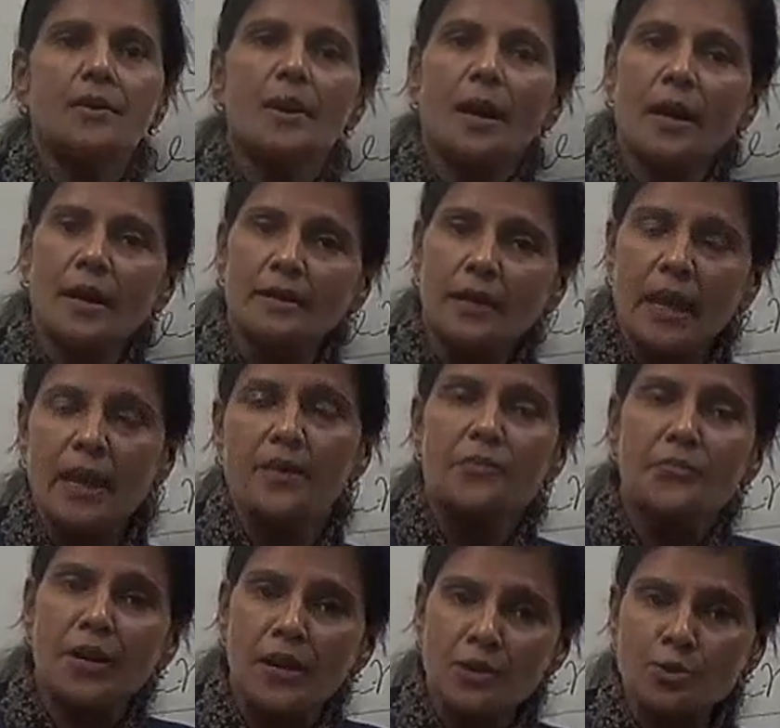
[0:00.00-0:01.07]
uh, they
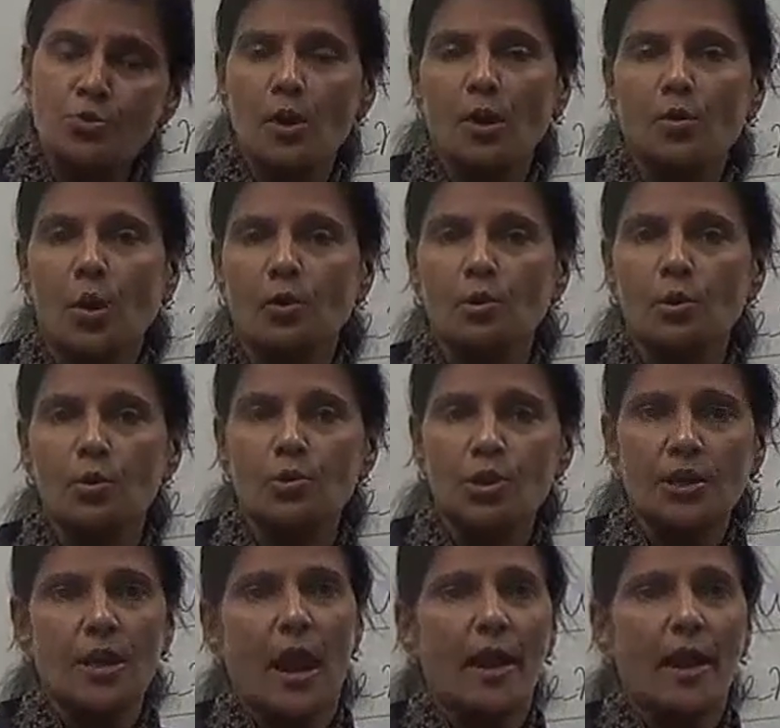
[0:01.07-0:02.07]
reached to a conclusion